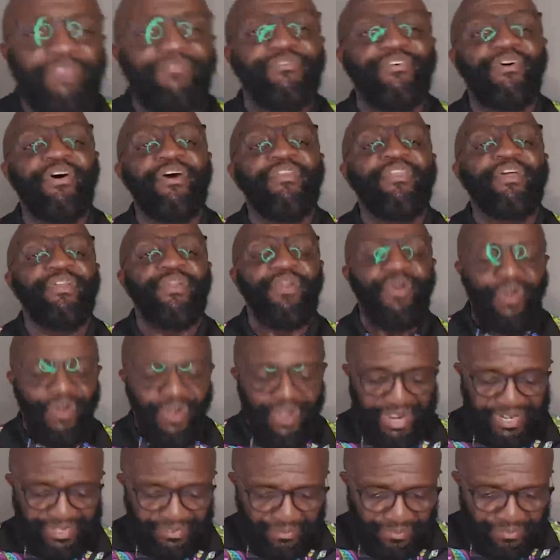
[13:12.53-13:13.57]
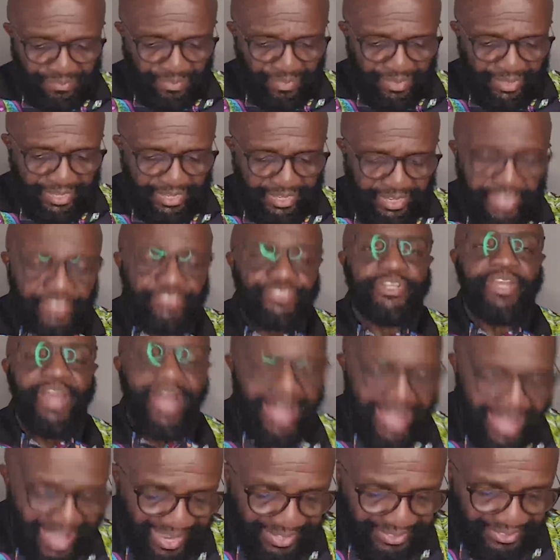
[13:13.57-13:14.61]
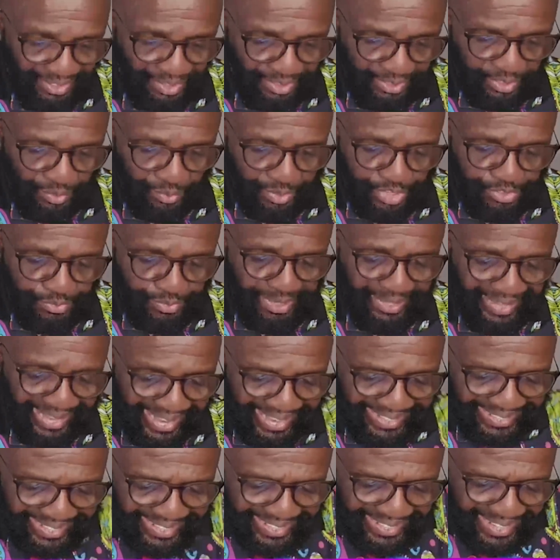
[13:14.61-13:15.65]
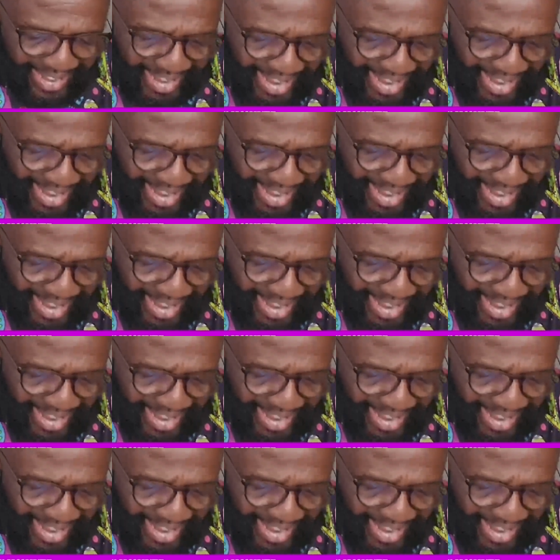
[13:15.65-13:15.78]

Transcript: before the Lord his God. Are you with me? And in